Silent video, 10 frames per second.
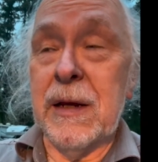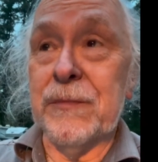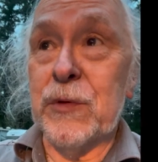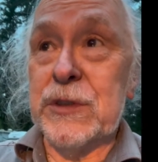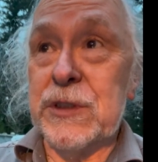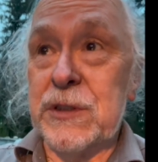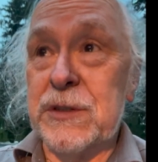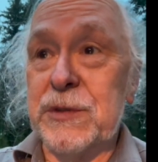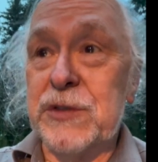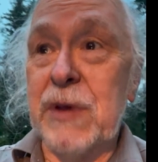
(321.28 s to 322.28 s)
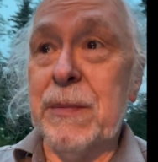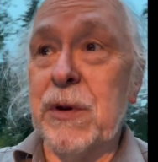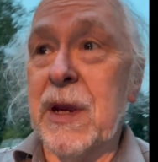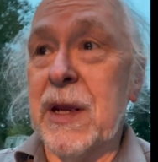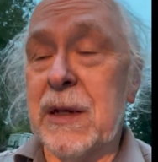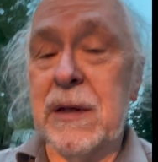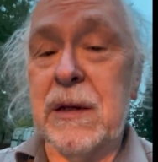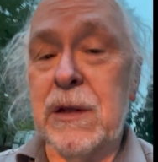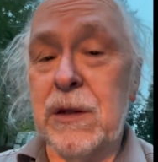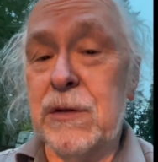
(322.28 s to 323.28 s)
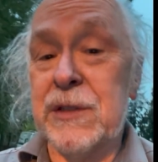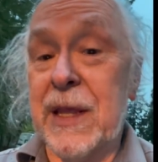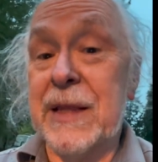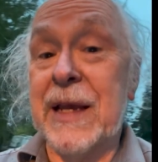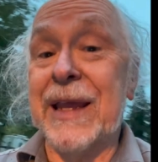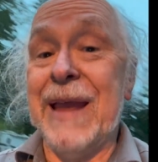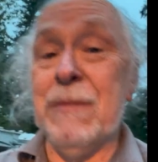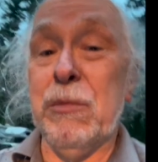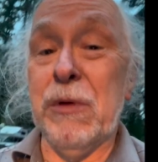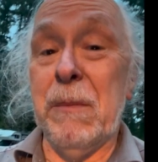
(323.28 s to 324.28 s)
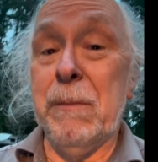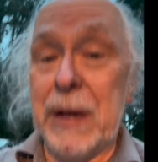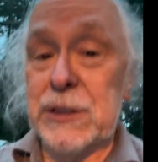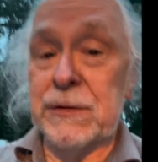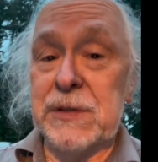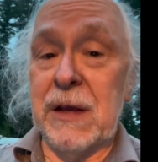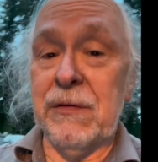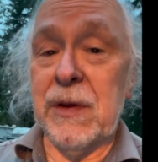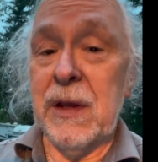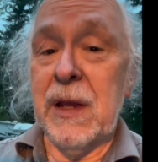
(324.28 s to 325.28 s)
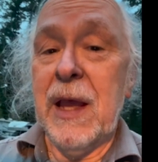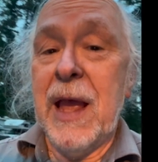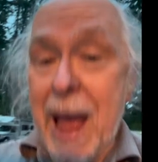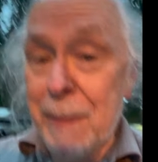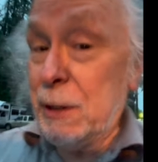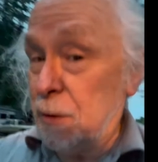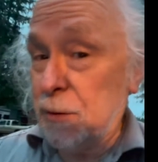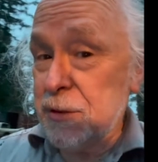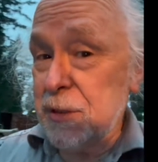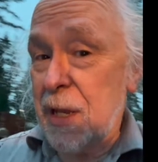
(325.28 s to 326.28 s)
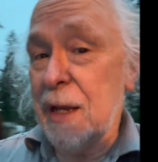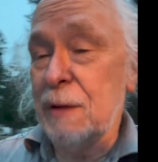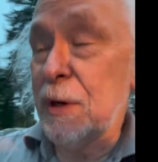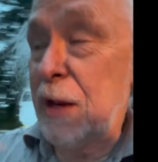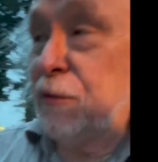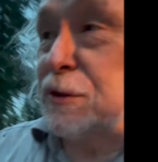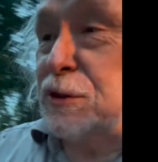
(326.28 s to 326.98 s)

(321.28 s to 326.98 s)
which is also a scraper, and using that. And that came up with a bunch of stuff. Happy news, when I first